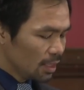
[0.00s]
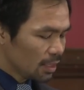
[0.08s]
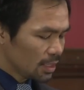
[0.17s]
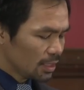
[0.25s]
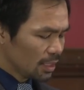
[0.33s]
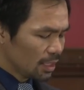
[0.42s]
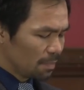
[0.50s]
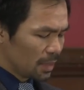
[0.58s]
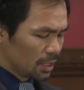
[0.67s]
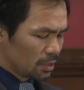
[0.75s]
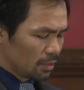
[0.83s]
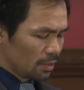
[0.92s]
Not a single
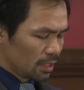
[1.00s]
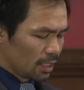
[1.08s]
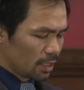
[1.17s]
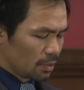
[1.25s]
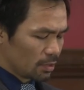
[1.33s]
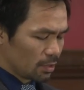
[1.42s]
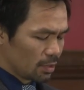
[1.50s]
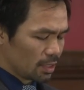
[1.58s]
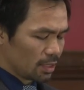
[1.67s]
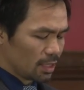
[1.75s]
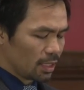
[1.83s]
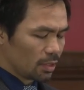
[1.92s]
person there thought
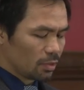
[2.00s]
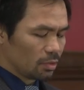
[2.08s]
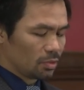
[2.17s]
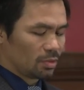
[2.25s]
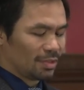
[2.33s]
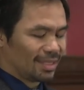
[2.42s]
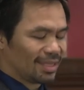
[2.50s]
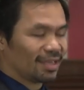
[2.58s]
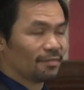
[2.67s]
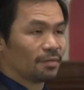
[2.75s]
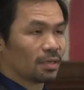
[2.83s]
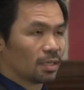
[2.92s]
that they could
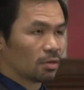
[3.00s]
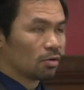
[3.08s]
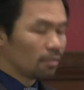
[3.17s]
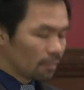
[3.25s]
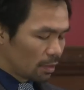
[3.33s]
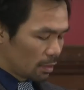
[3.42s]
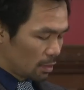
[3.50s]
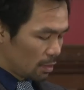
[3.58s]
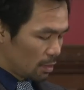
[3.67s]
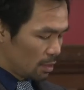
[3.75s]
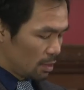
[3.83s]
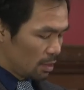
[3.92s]
ever recover
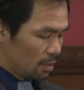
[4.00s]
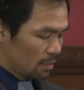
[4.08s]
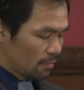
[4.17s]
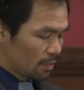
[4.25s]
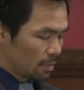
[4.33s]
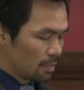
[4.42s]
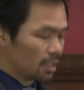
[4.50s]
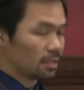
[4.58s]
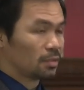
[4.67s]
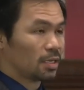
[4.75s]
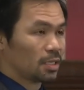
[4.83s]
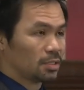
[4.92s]
from
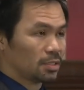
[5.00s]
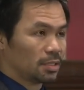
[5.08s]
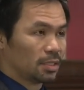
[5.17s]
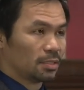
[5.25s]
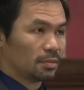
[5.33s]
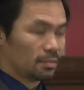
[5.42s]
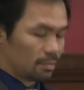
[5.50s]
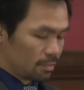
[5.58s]
that tragedy.